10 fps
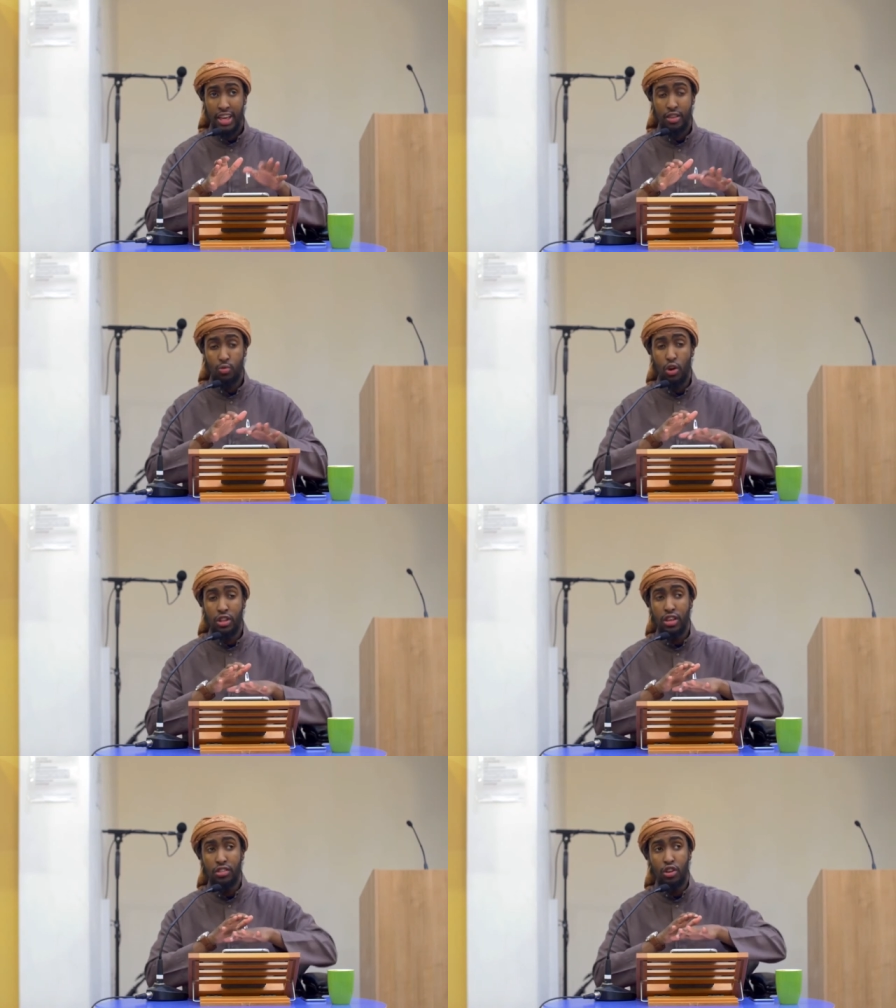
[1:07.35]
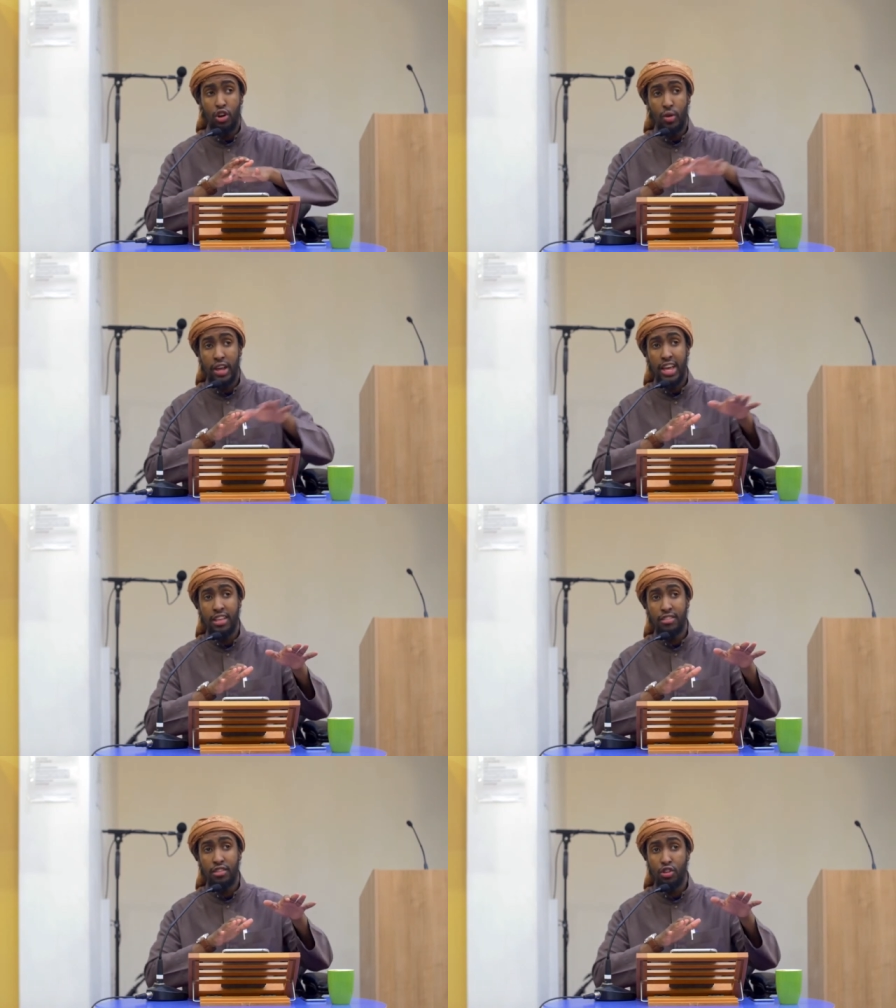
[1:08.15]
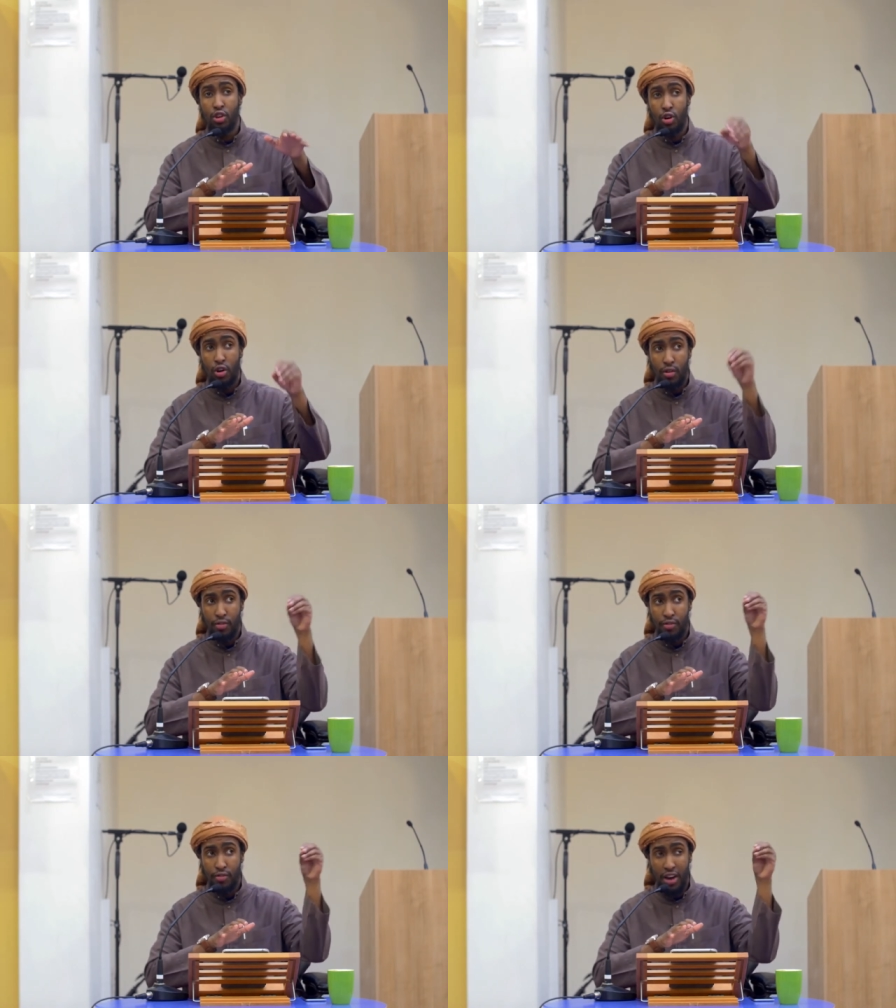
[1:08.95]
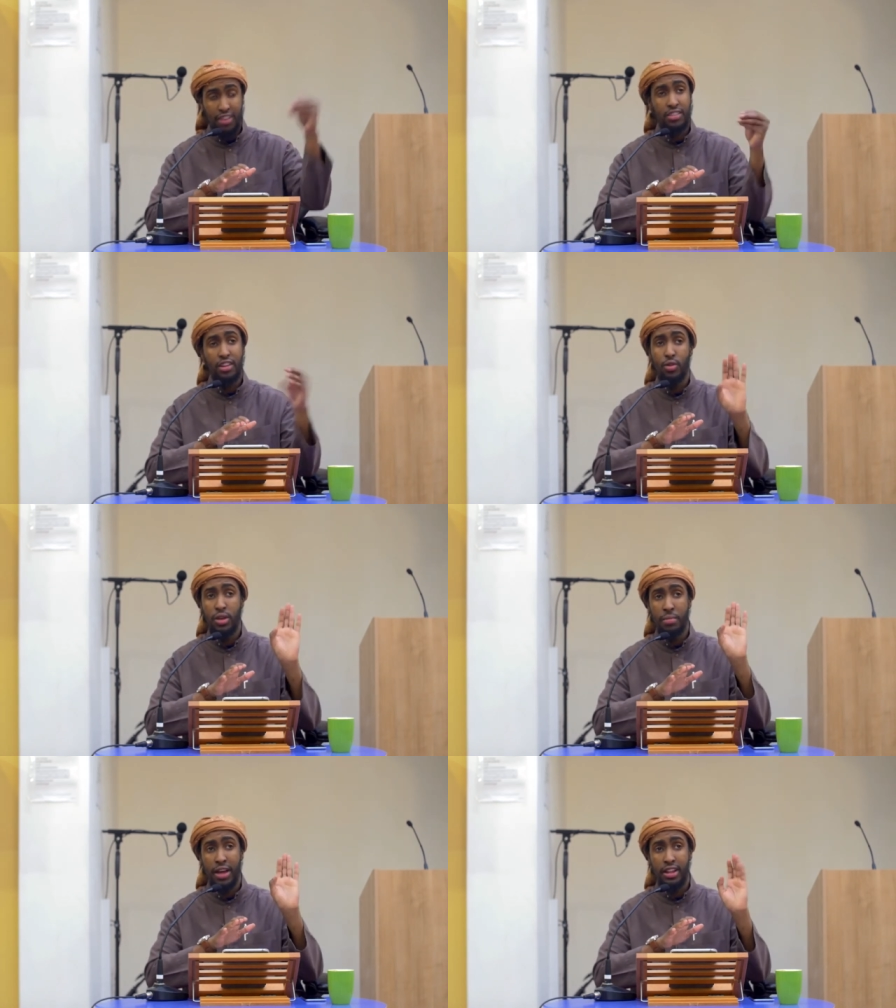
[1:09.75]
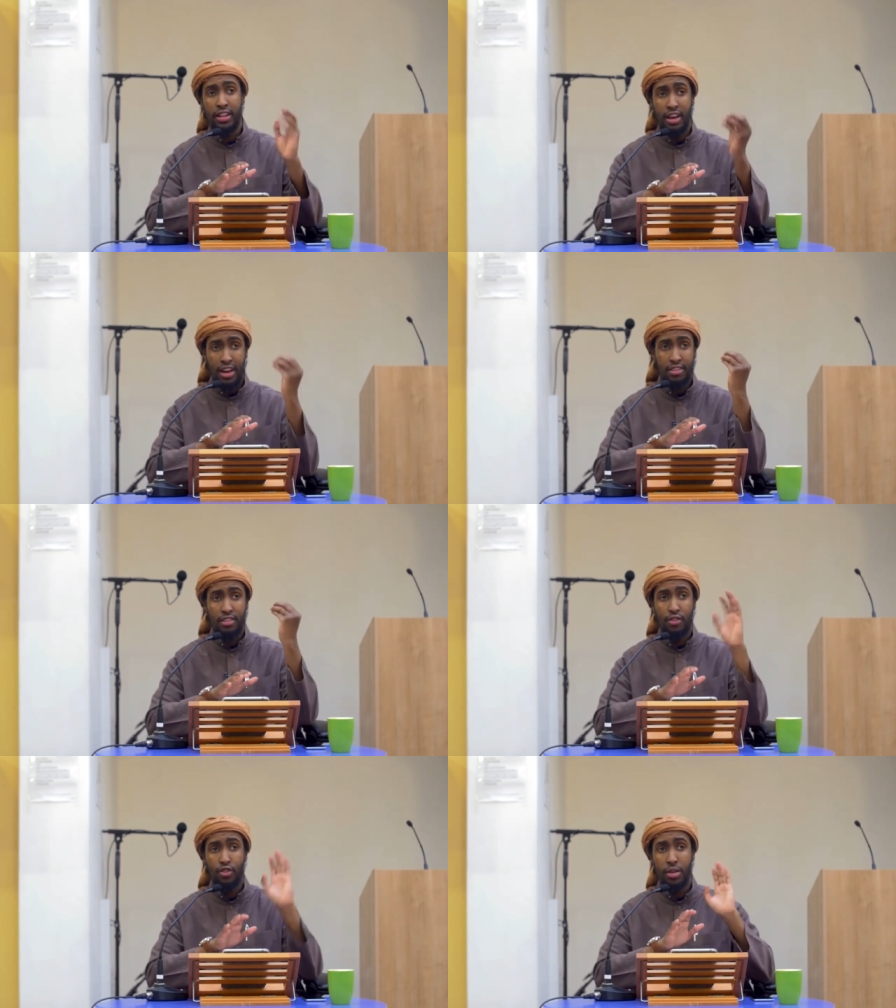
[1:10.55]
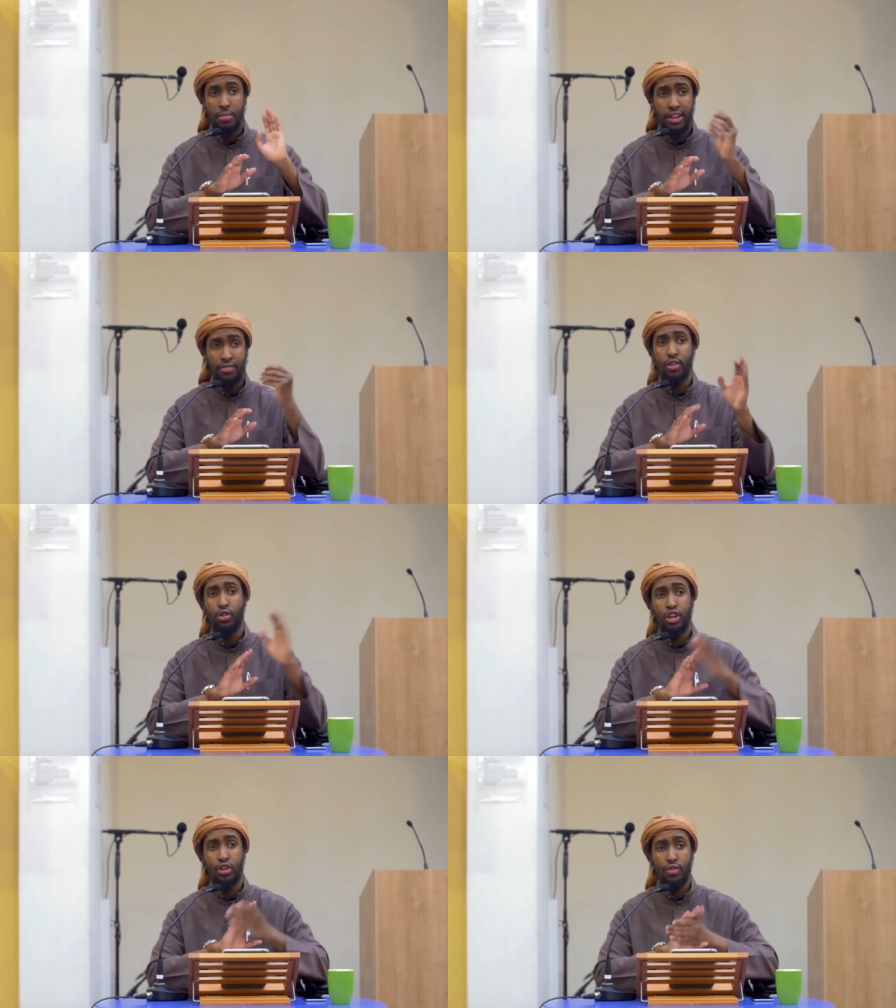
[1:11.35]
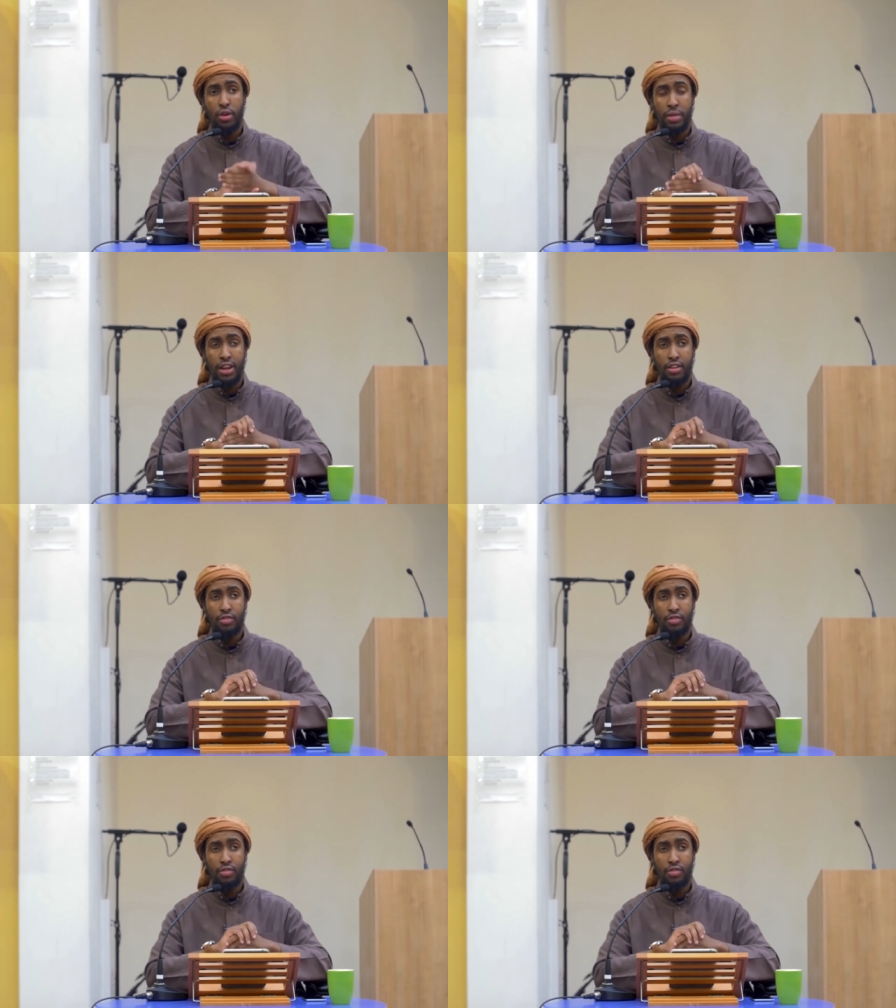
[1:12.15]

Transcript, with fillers: is what doesn't go against your asl iman, the asl of your iman, the foundation of your iman.